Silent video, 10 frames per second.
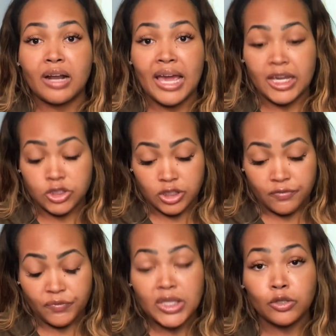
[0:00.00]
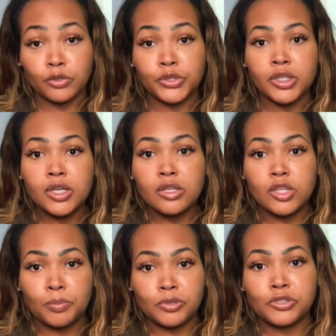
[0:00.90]
I actually filled
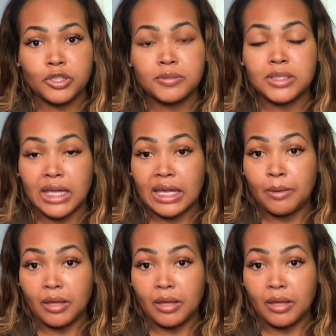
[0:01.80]
the prescription,